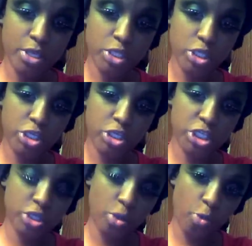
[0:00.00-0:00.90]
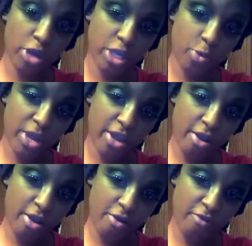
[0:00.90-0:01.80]
So you're just going to work your way
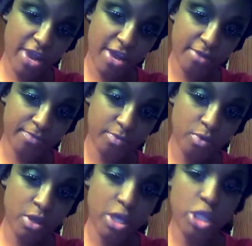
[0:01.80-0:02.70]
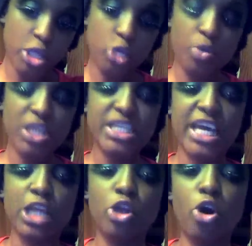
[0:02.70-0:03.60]
around. You want to
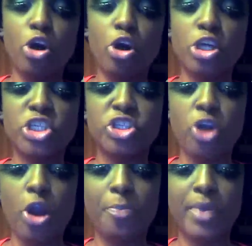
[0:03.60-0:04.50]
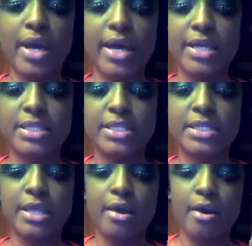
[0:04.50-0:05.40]
take long, sharp cuts.
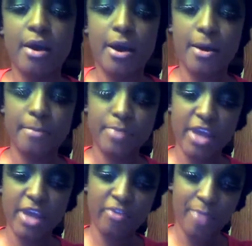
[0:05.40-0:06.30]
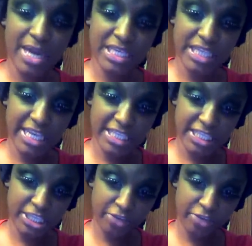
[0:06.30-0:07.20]
Everybody's lace is
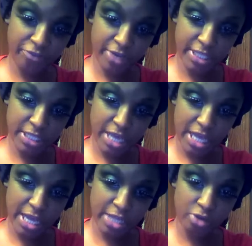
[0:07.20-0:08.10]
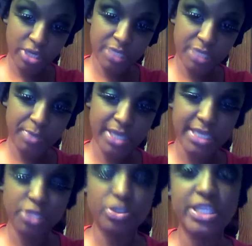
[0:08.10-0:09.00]
different. I know this because I
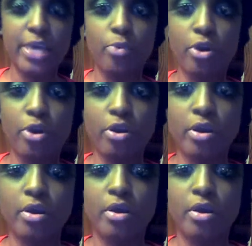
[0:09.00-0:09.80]
do this at work.